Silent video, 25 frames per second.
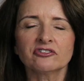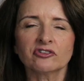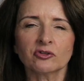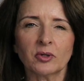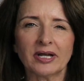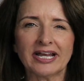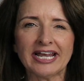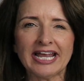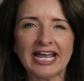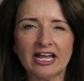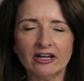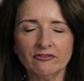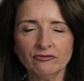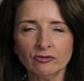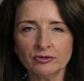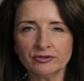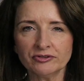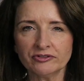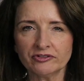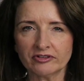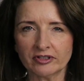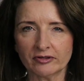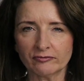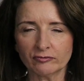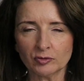So I have
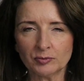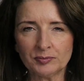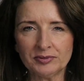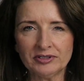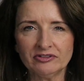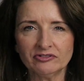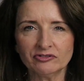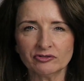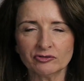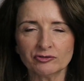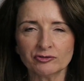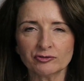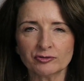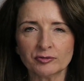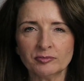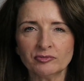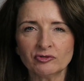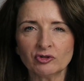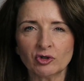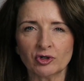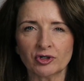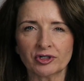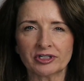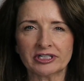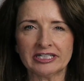on several pieces from
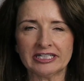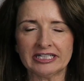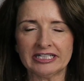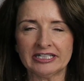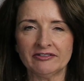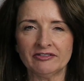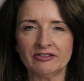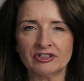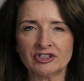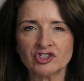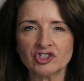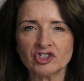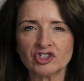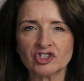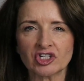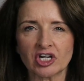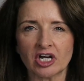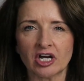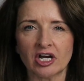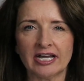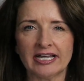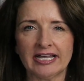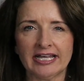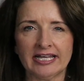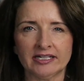Target in this
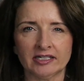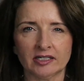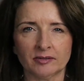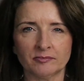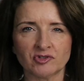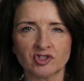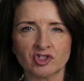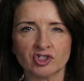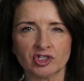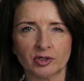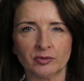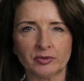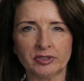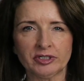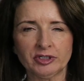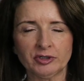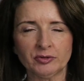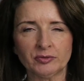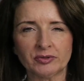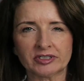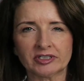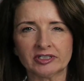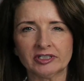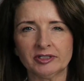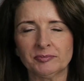shot, and I'm showing
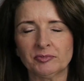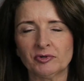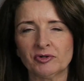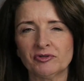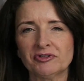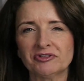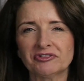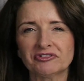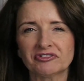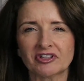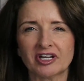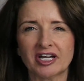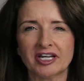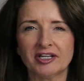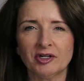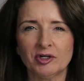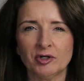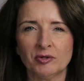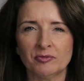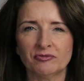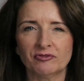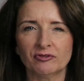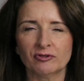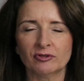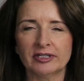you a clip on the side,
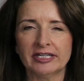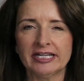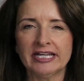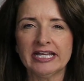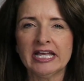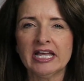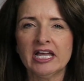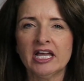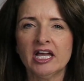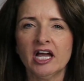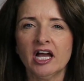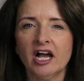hopefully.